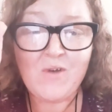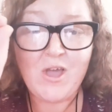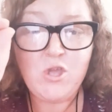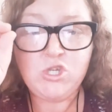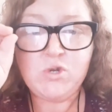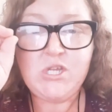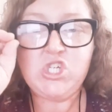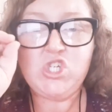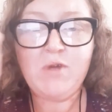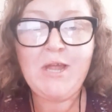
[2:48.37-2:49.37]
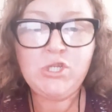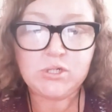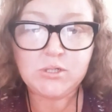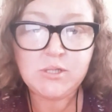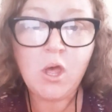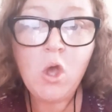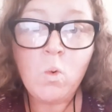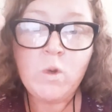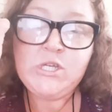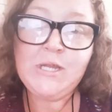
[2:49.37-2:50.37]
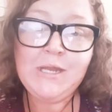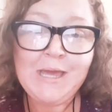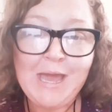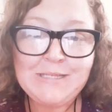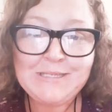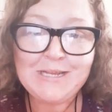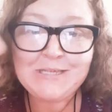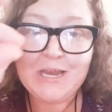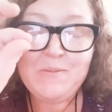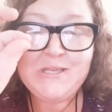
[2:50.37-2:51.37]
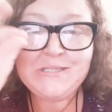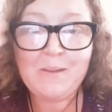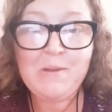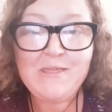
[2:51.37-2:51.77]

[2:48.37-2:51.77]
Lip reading: how you treat strangers, which indicates that it's going to be somebody